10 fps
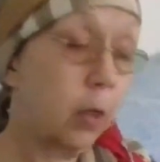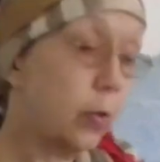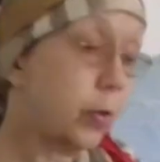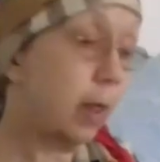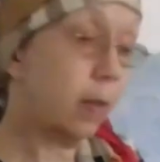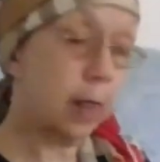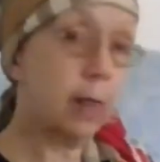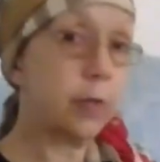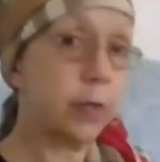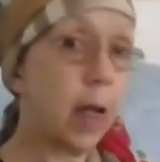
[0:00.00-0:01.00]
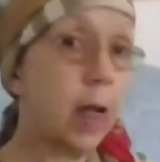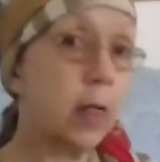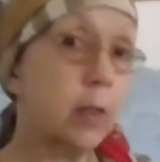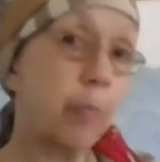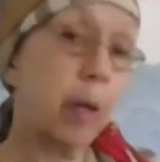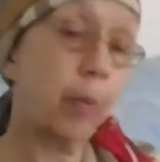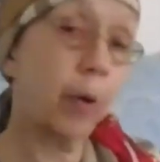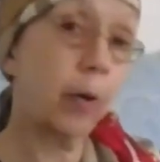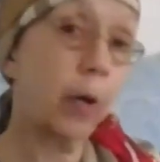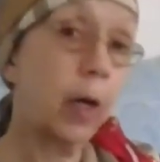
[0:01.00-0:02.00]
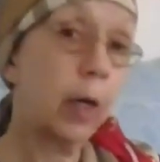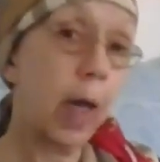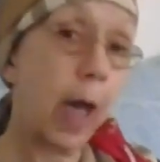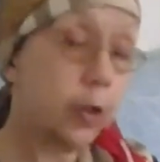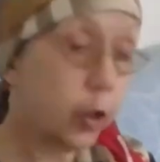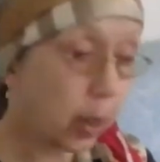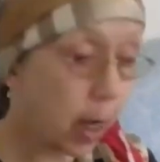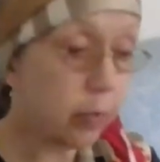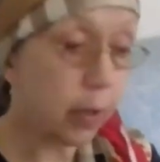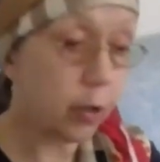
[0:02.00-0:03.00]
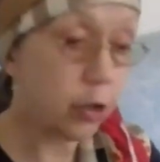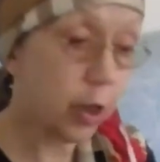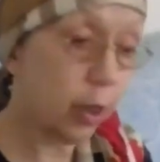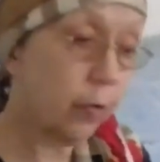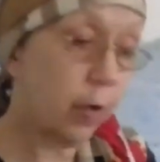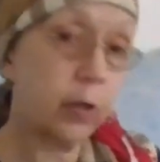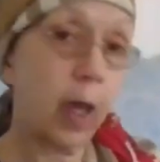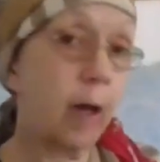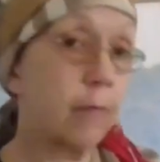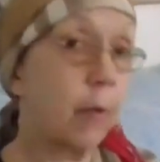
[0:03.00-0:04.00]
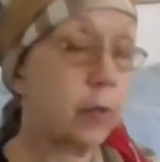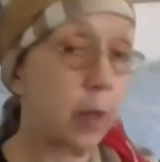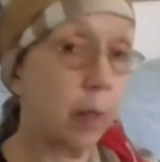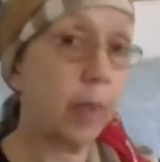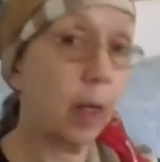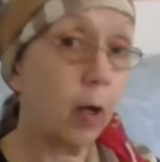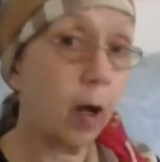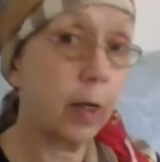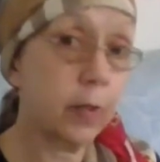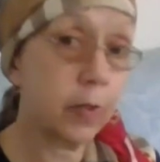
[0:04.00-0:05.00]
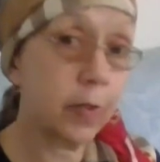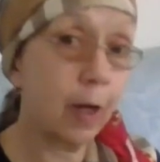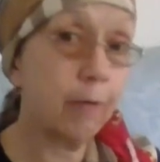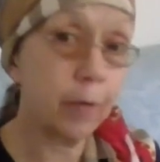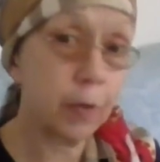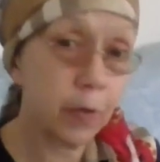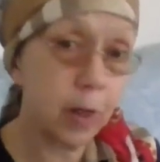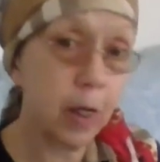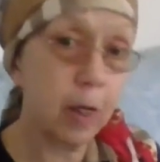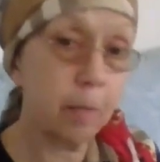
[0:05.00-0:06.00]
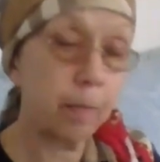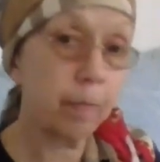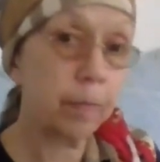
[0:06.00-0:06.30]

You see, these days, people educate their children to have something called self-esteem,